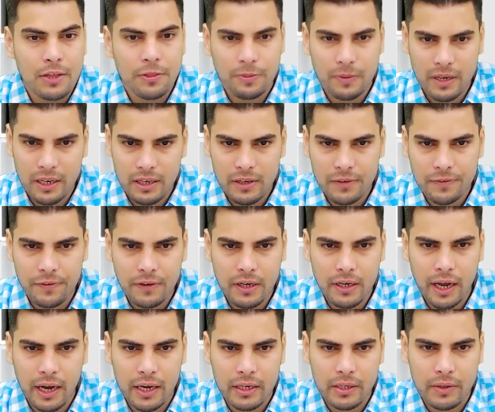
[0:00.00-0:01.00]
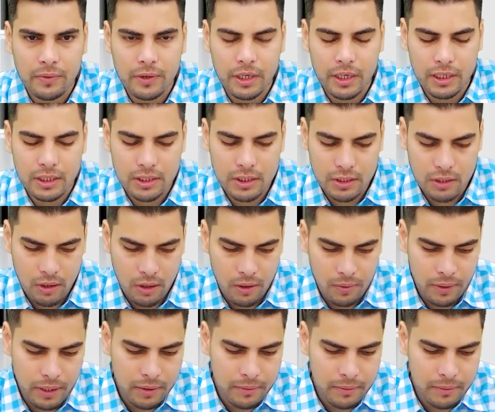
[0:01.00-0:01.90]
three different activities. All right.